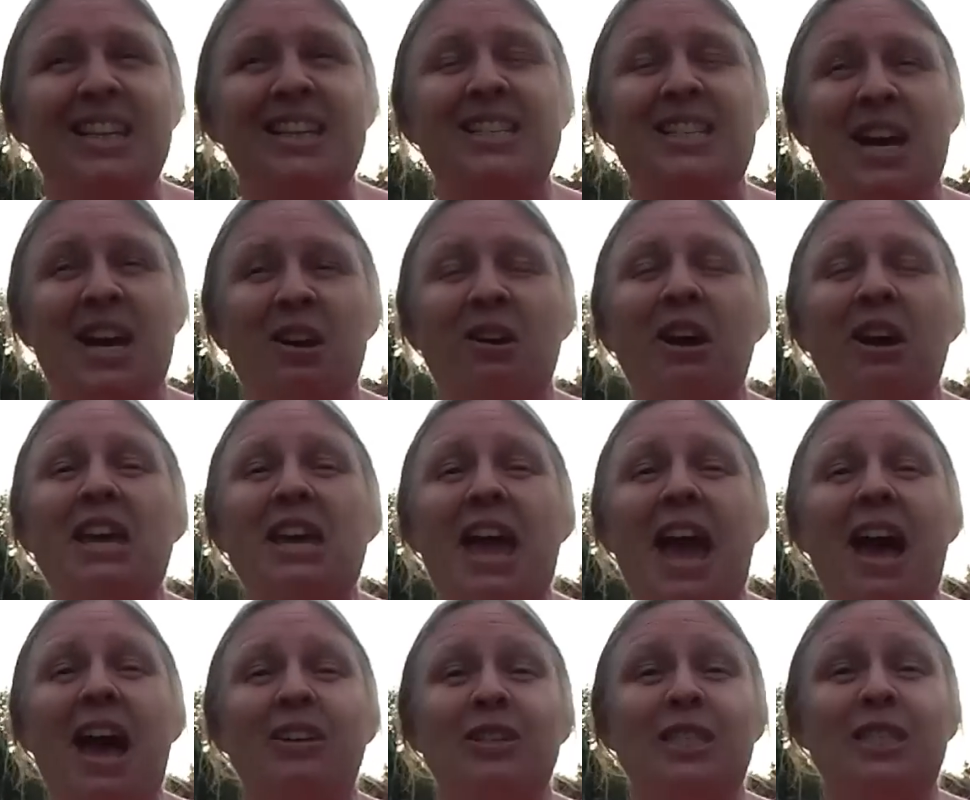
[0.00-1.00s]
the dairy
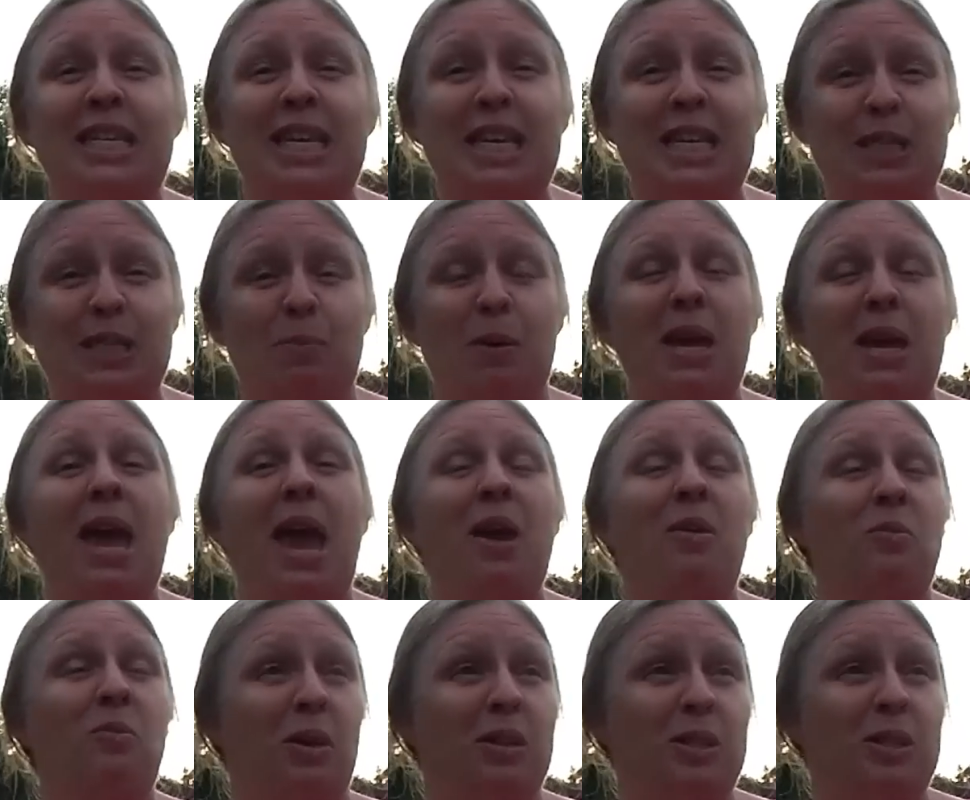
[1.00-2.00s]
cow sees me
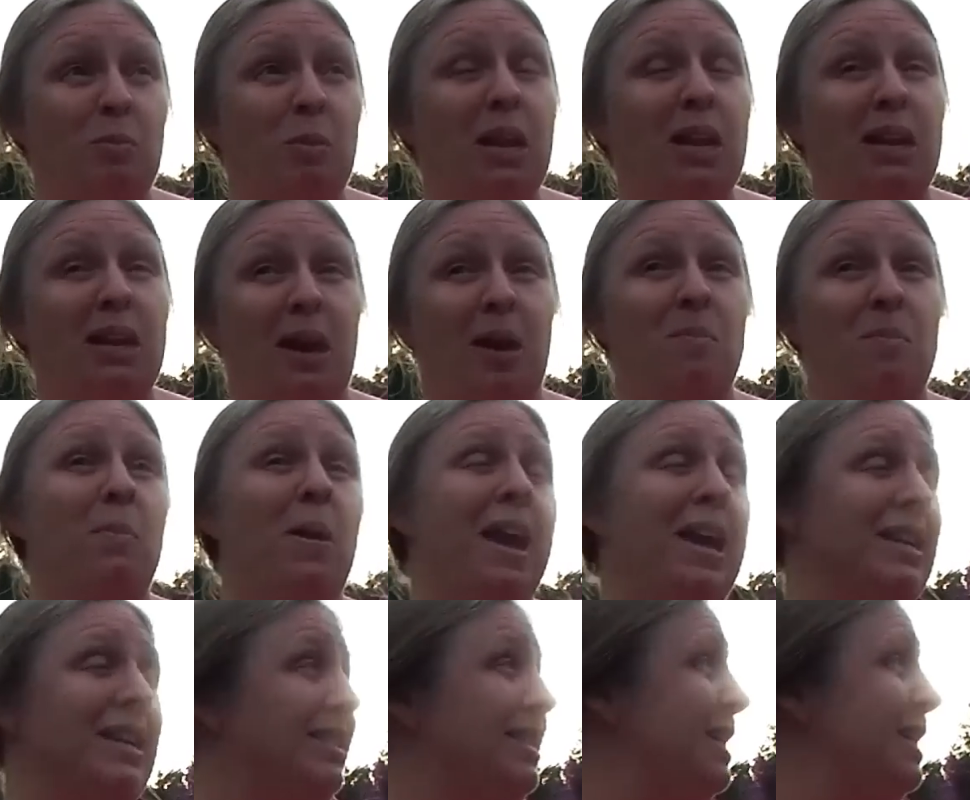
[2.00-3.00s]
and wants me to come
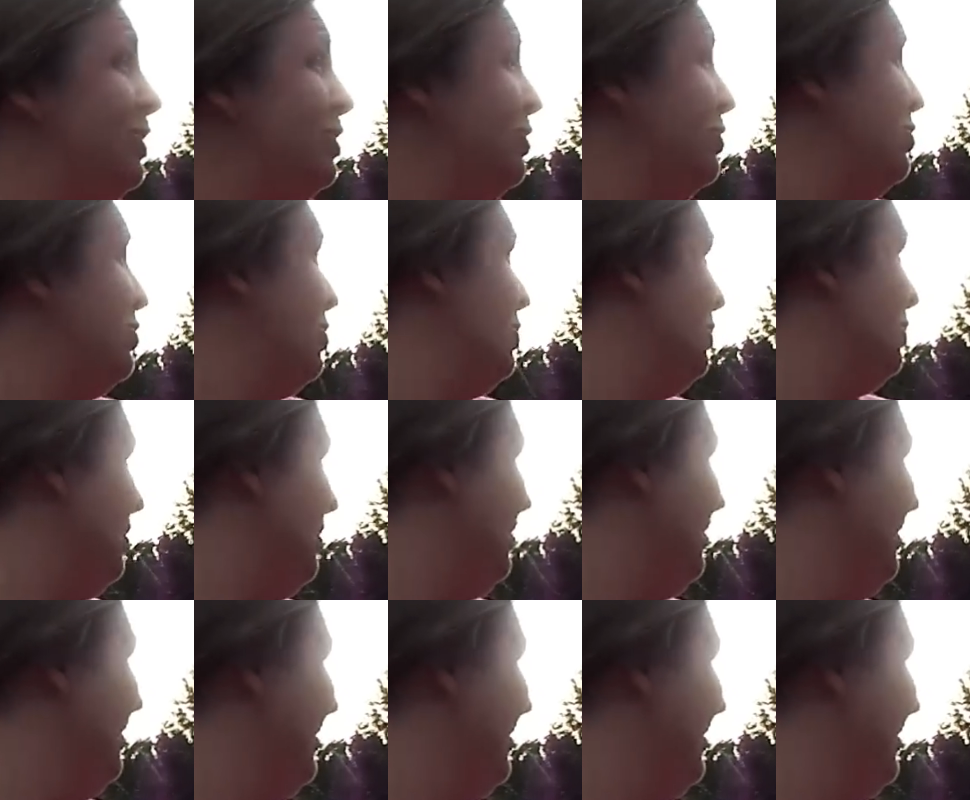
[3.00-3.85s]
pay attention to her.